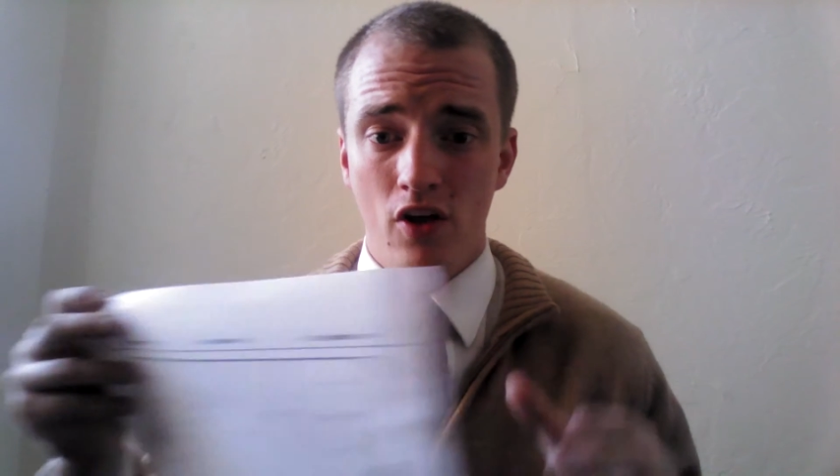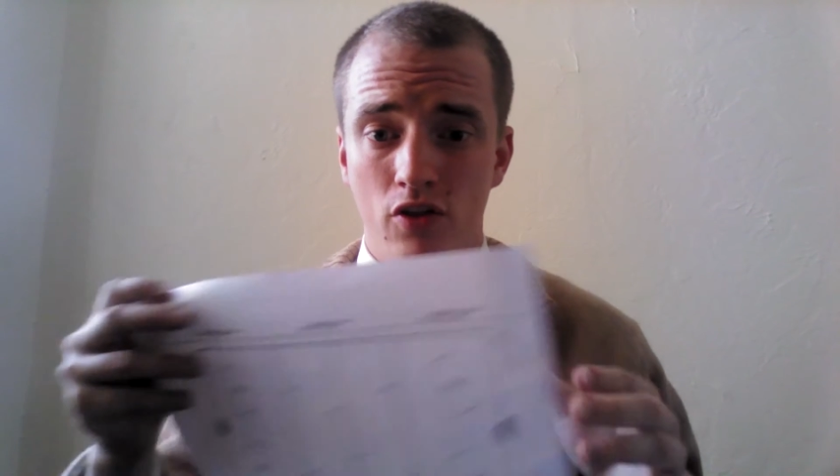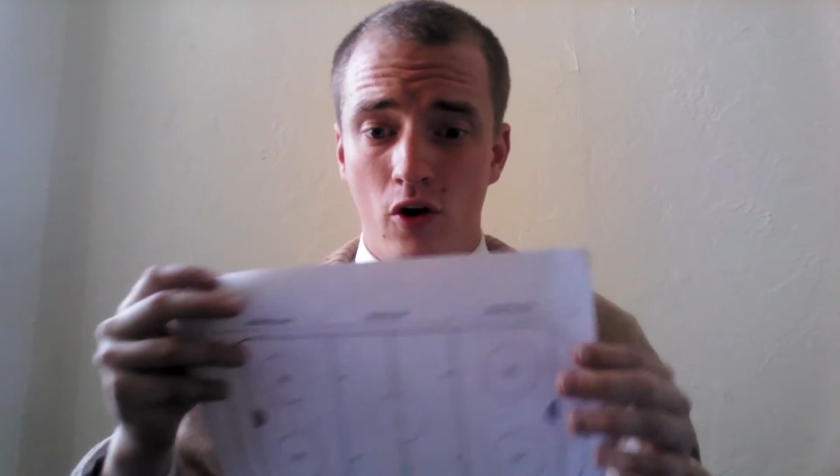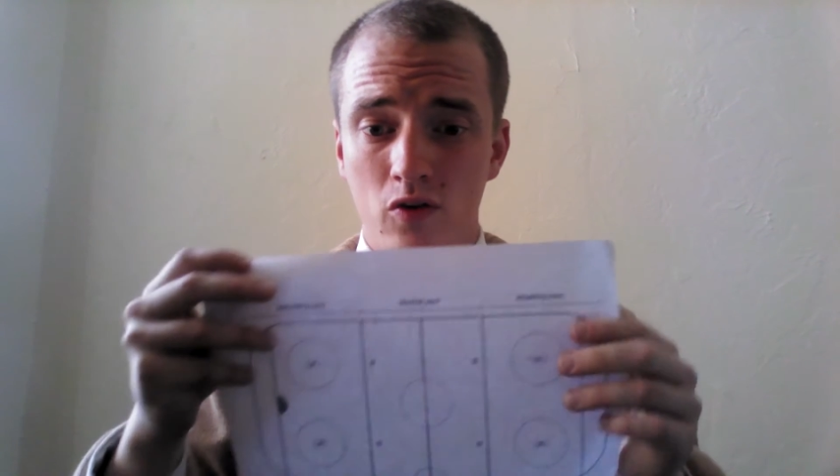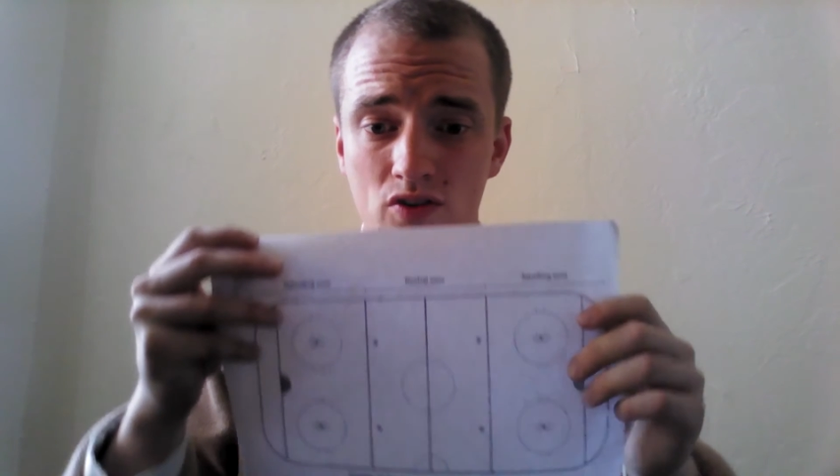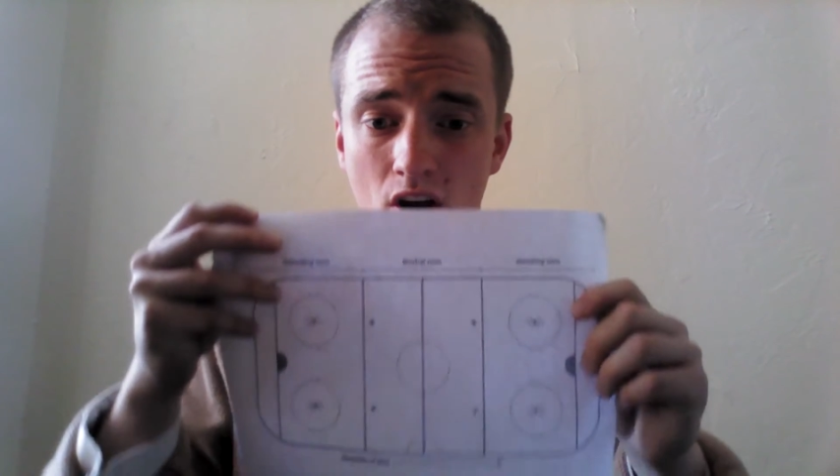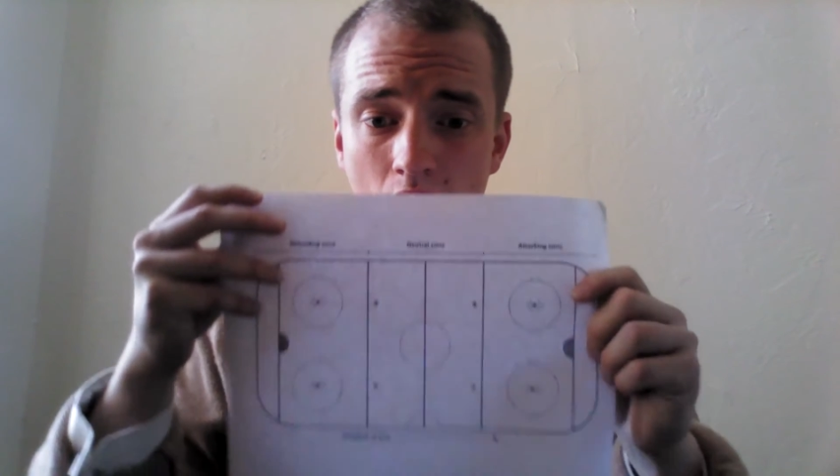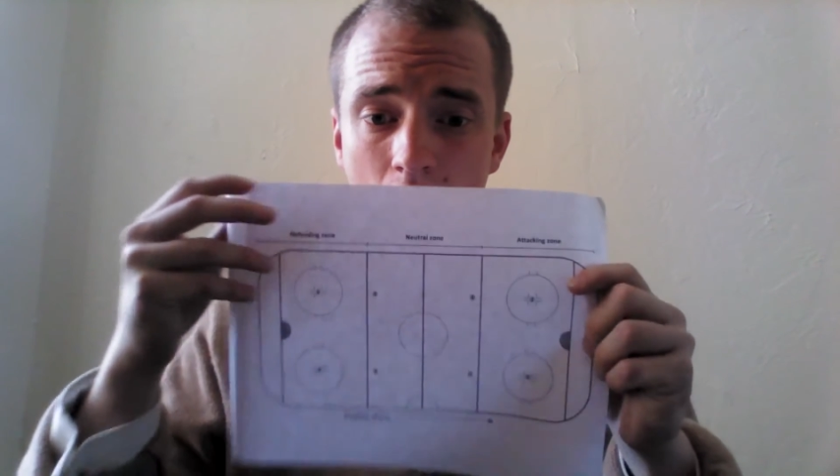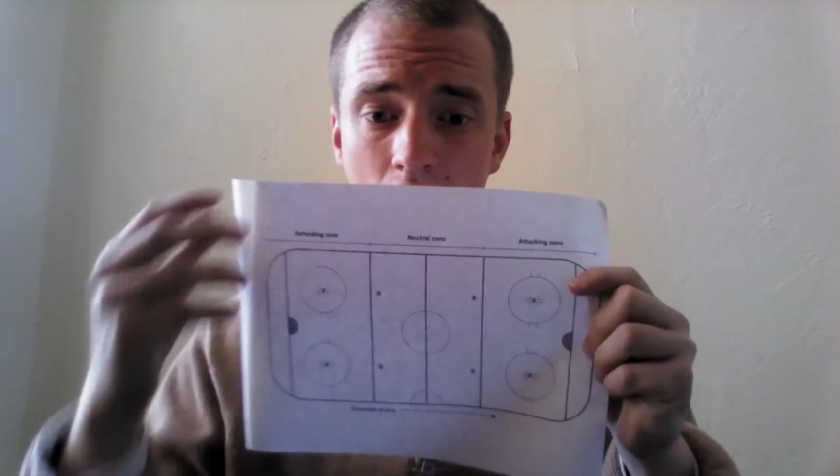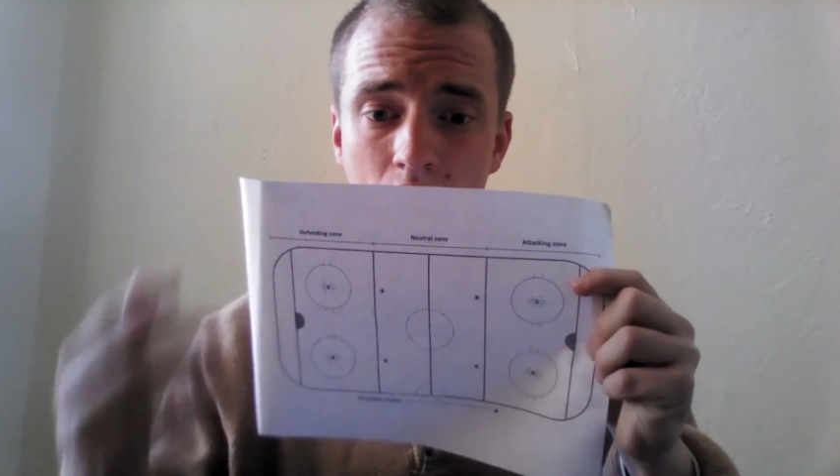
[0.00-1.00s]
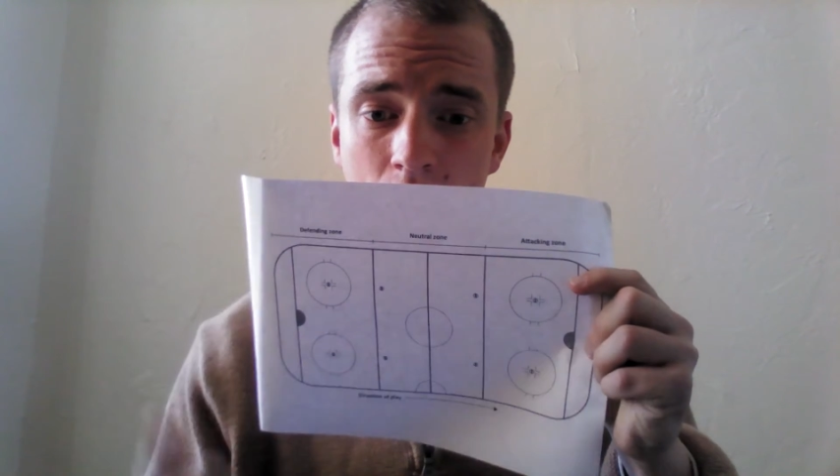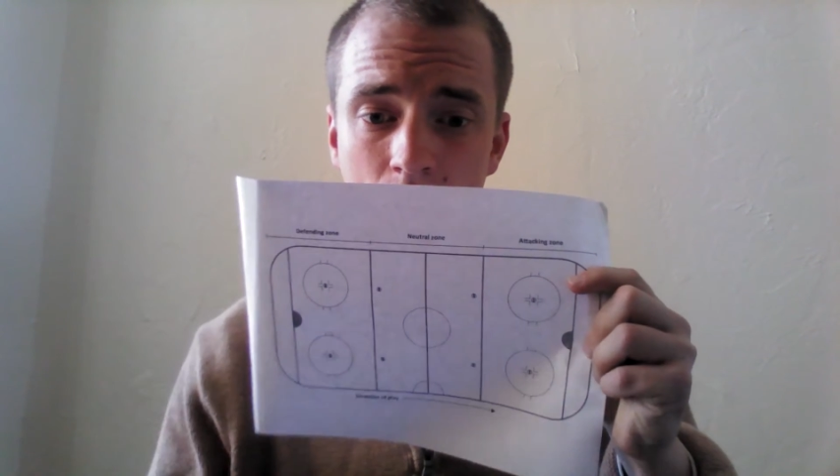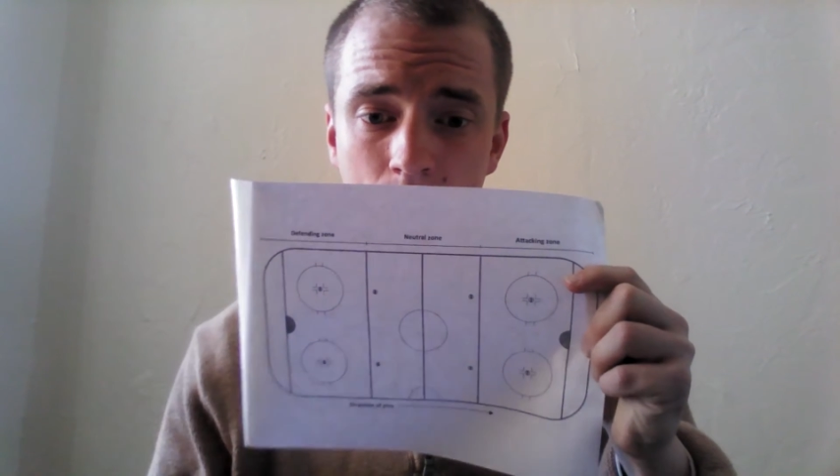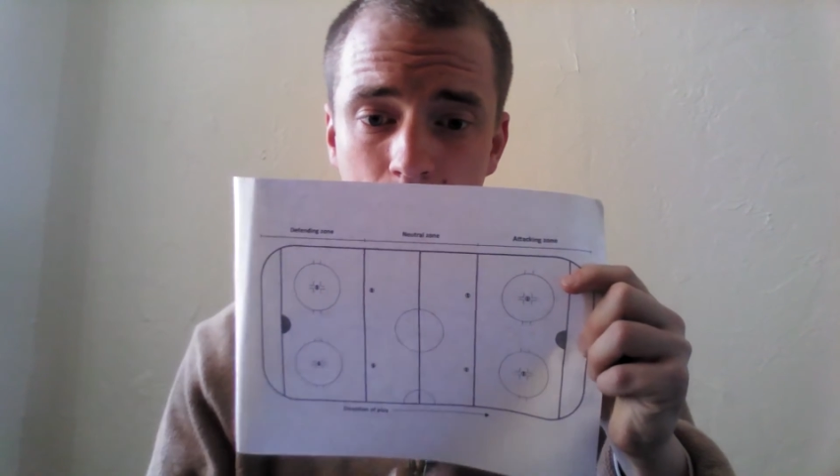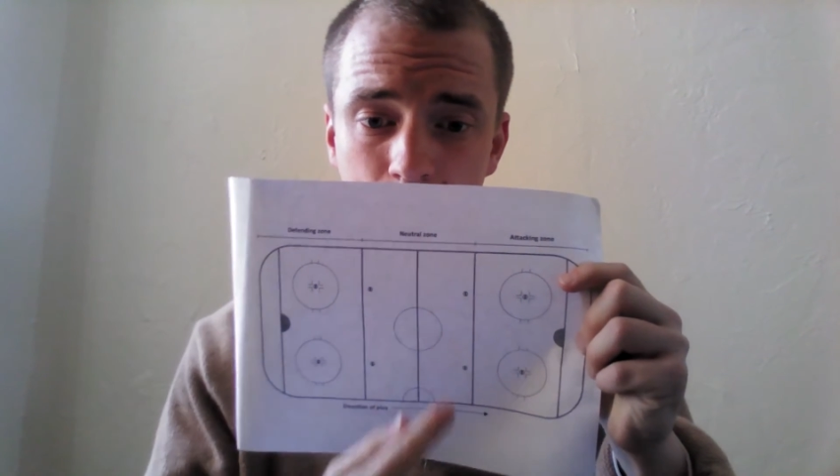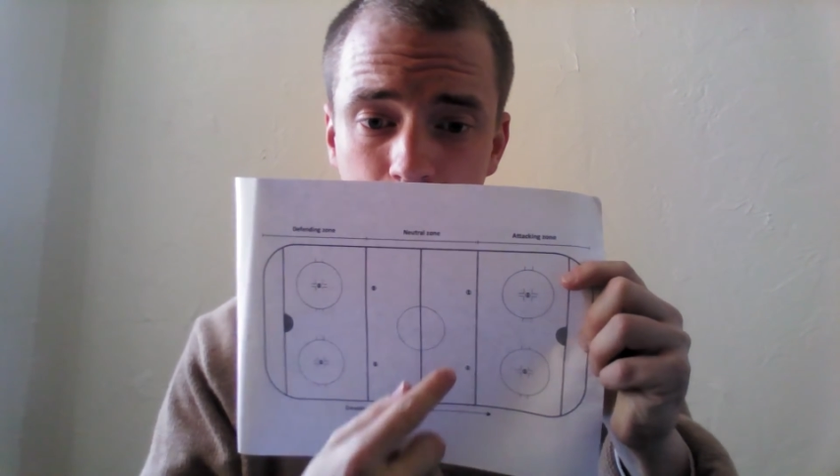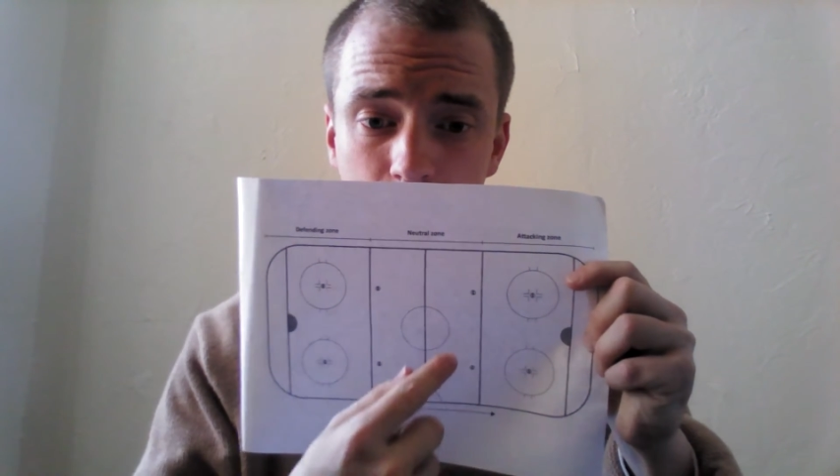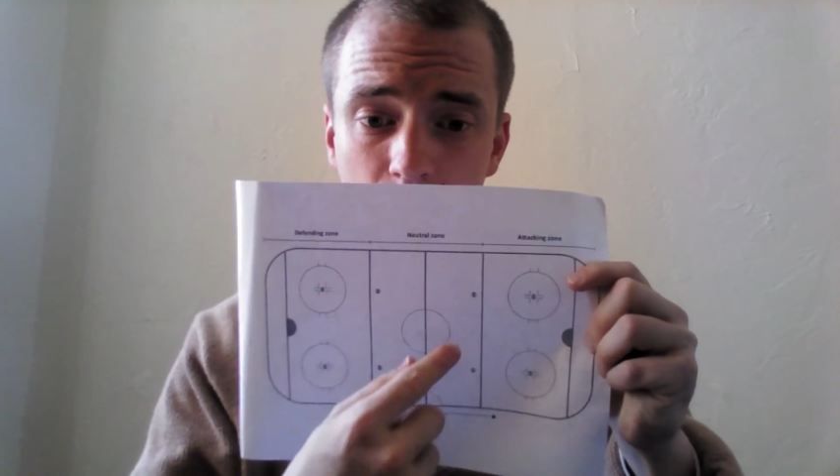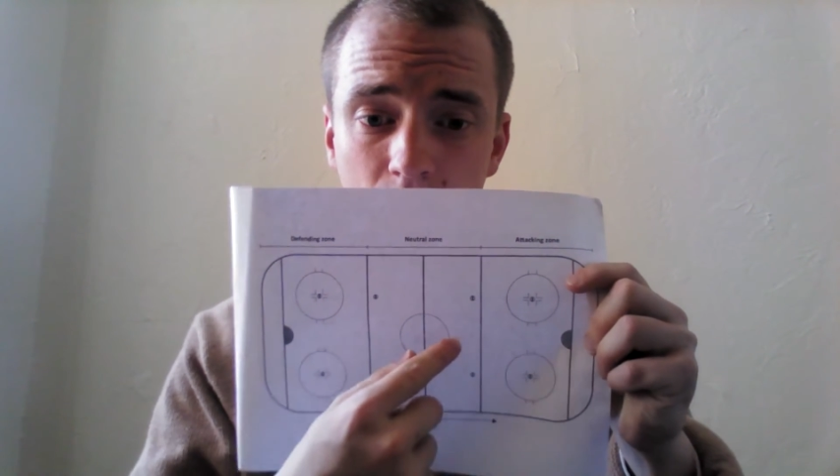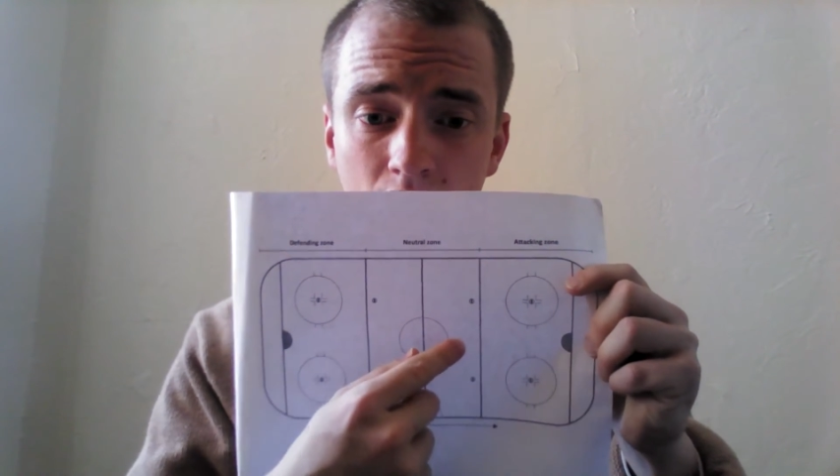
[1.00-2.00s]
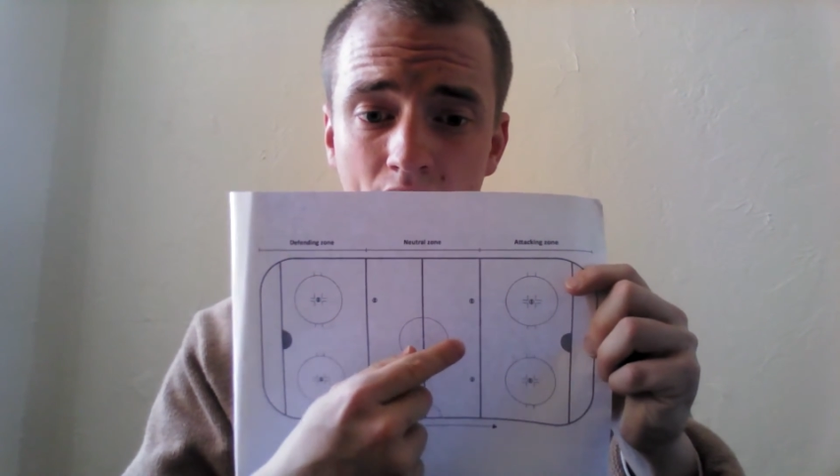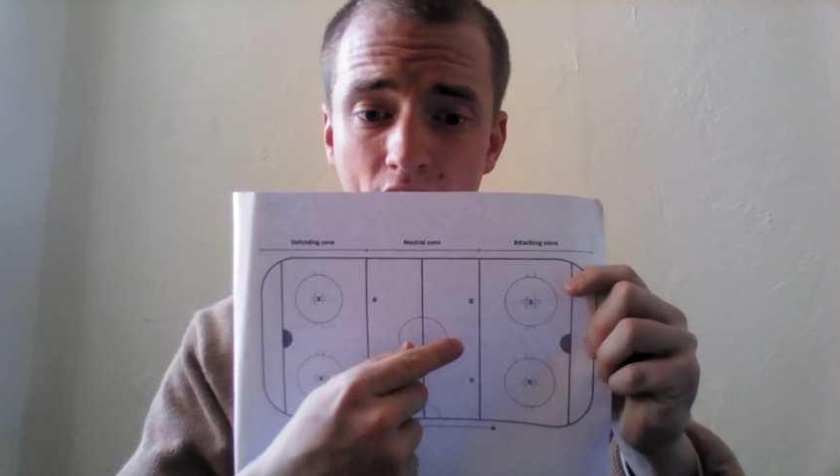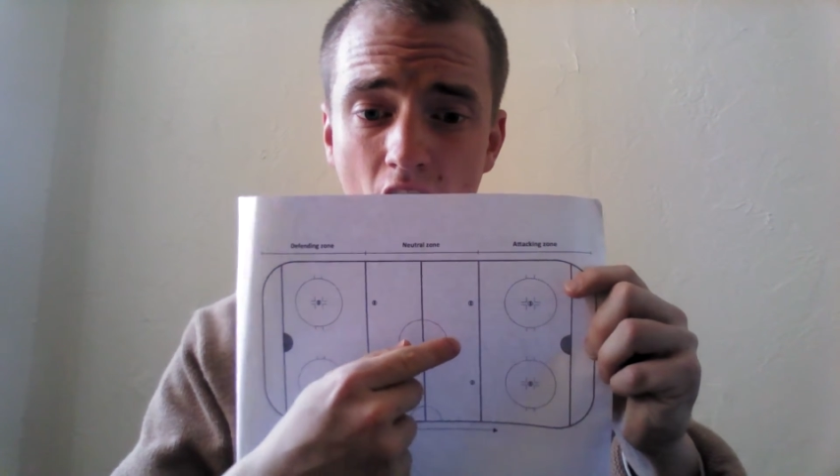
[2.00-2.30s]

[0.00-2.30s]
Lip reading: Those are, an